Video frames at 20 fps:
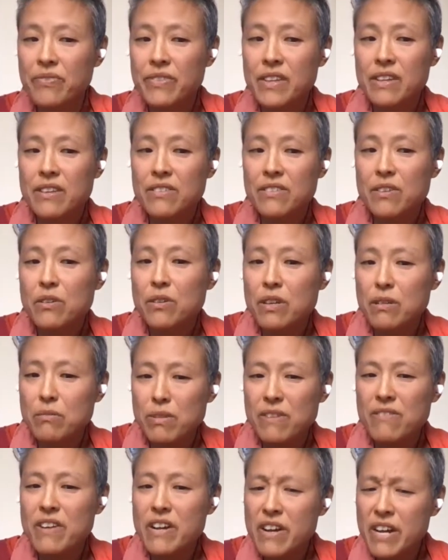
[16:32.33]
So it can
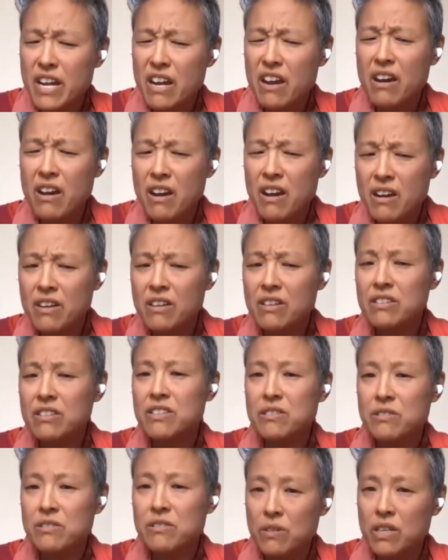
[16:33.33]
be very hard to